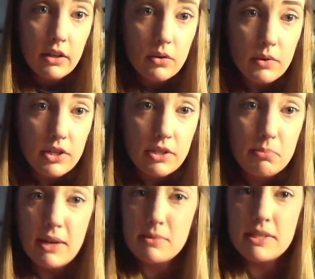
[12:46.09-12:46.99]
which
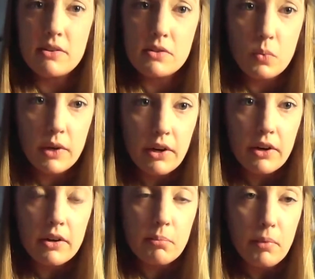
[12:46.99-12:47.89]
sometimes sounds
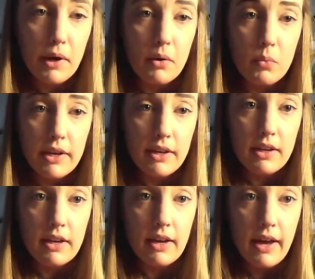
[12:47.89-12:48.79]
weird, but
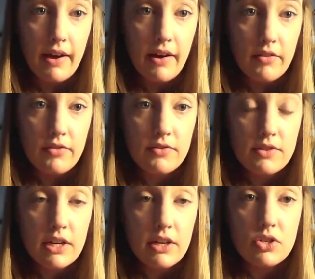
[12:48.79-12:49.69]
we have
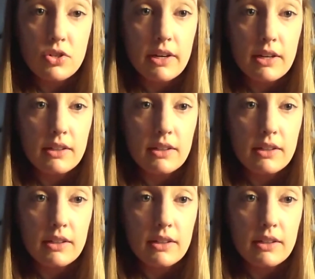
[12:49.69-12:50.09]
done a drink,